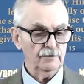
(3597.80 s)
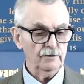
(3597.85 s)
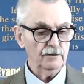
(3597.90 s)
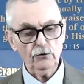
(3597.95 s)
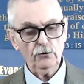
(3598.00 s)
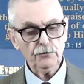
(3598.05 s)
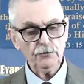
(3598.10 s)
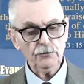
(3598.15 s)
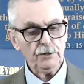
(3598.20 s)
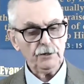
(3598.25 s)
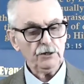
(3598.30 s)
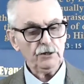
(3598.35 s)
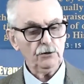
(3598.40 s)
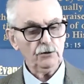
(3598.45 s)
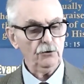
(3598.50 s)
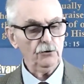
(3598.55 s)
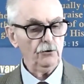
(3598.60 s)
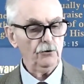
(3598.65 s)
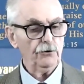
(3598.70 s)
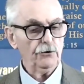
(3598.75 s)
our Lord
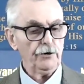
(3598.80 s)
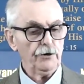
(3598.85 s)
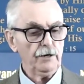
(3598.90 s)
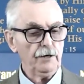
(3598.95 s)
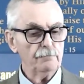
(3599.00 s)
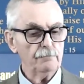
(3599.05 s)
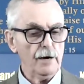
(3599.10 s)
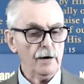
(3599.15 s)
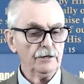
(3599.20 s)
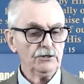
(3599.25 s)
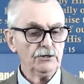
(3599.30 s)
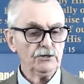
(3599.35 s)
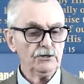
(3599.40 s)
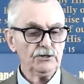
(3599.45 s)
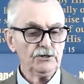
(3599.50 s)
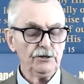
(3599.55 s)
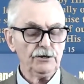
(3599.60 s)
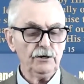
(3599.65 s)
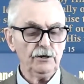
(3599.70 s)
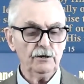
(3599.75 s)
be glory,
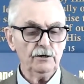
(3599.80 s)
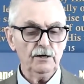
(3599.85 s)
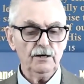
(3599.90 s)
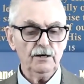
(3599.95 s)
majesty,